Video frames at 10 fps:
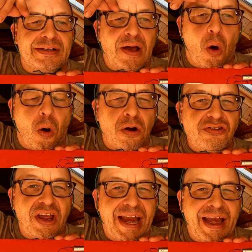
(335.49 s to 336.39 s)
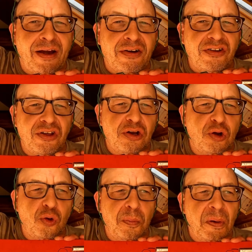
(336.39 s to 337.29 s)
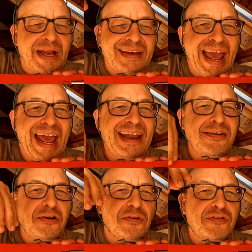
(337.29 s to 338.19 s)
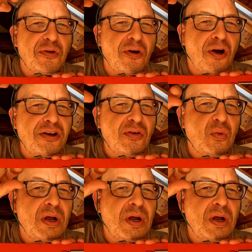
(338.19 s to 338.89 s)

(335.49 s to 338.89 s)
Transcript: the horse-haired loop at the end of the rod,